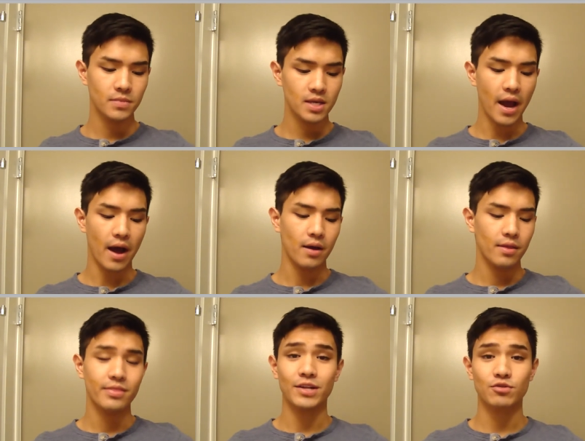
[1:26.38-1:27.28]
yeah,
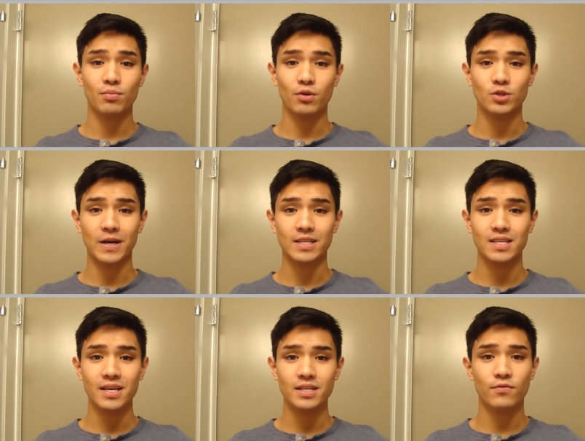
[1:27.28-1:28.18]
that's what
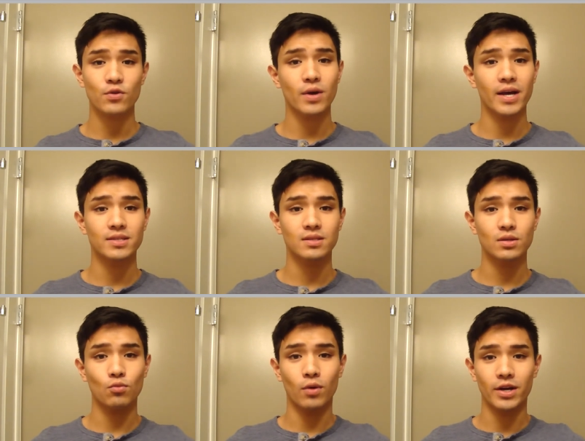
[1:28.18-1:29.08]
Birchbox is. If you guys
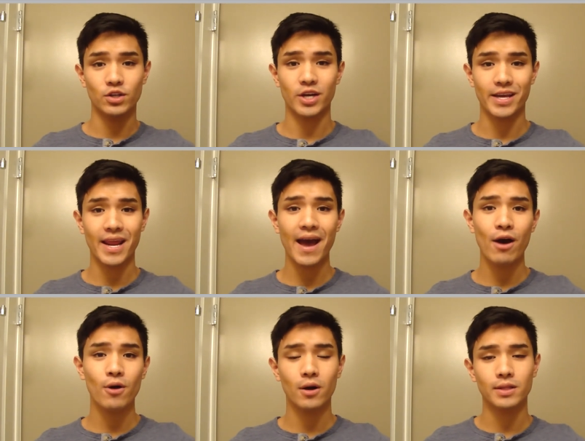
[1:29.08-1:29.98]
want to check it
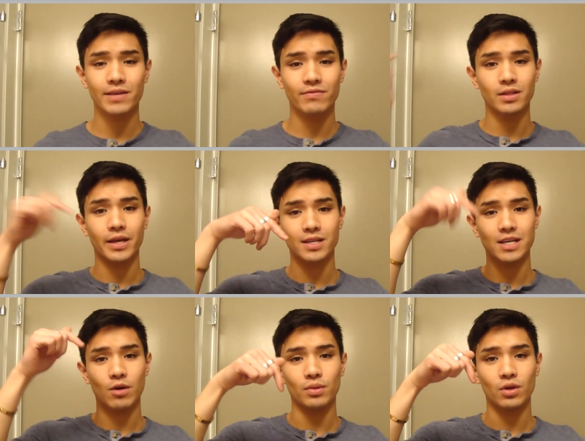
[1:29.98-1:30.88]
out, I'll leave the link
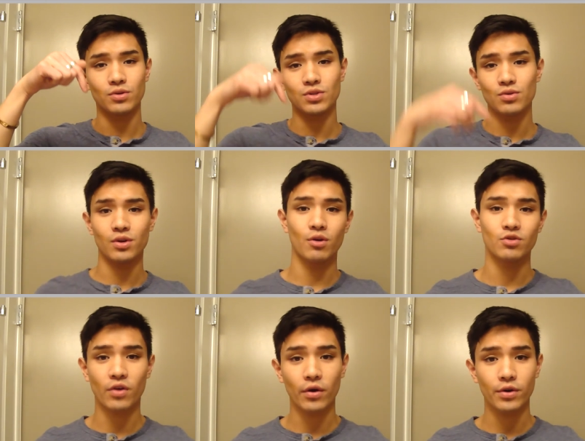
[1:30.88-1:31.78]
down below so you can go
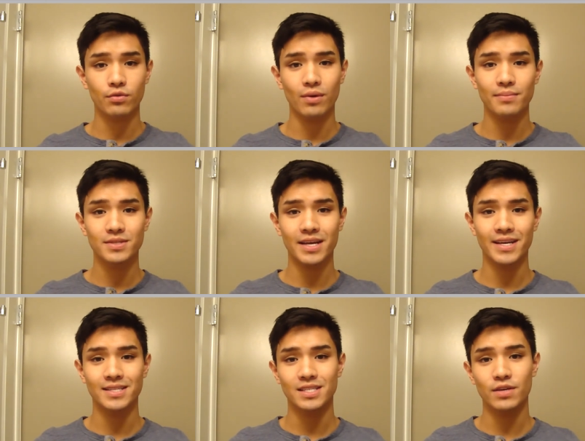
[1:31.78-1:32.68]
directly to the website
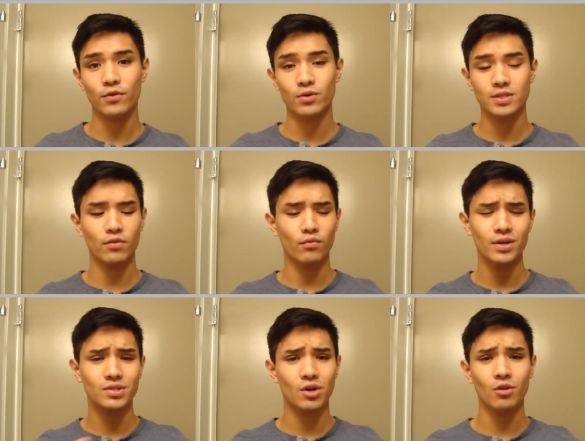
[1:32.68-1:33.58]
and see for yourself what
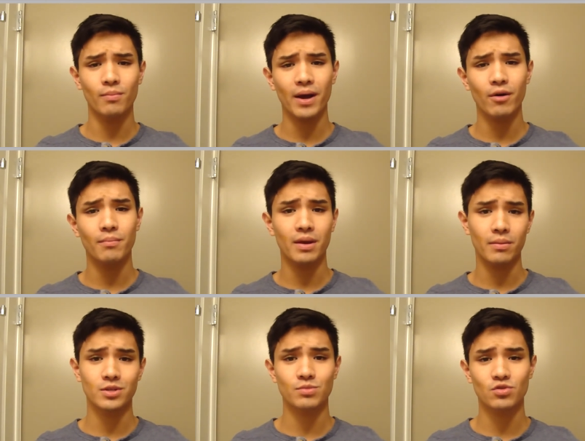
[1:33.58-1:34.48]
it's all about and
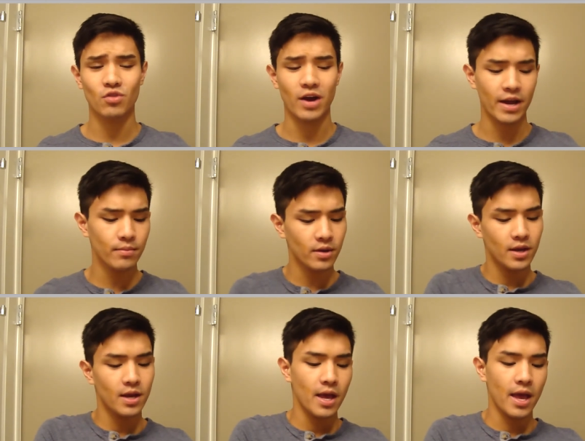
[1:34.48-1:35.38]
maybe subscribe.
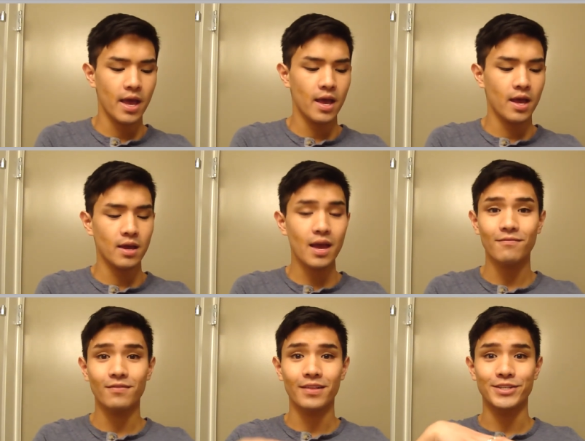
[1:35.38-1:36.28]
And
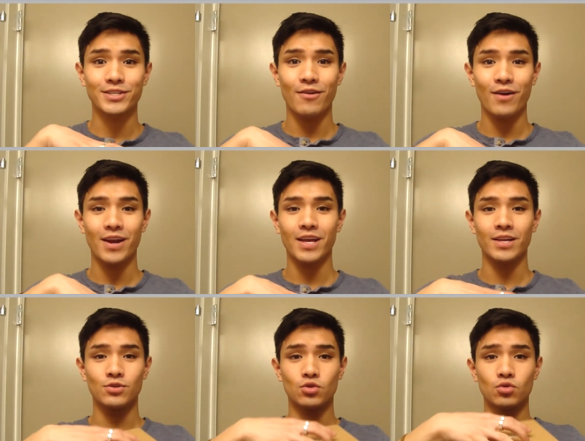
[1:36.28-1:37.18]
yeah, let's get right
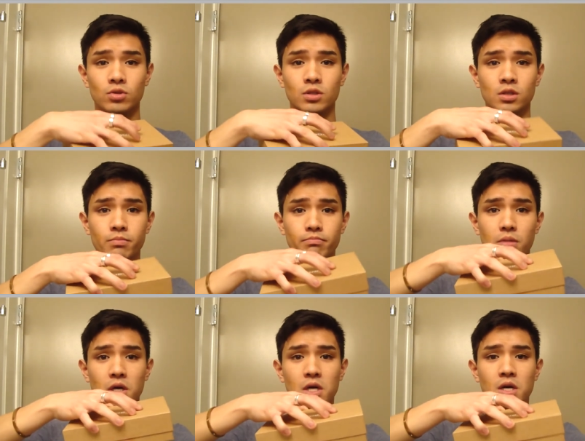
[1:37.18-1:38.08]
into the
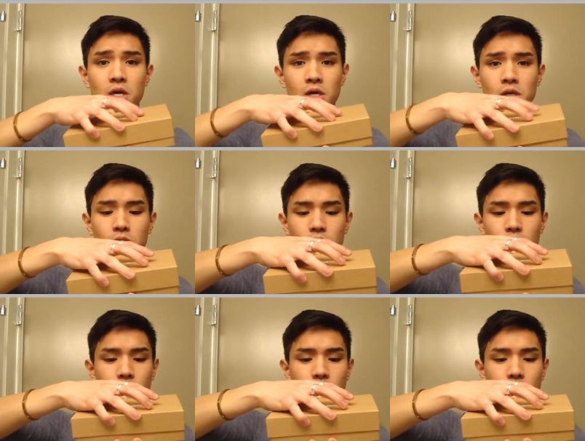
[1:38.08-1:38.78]
box.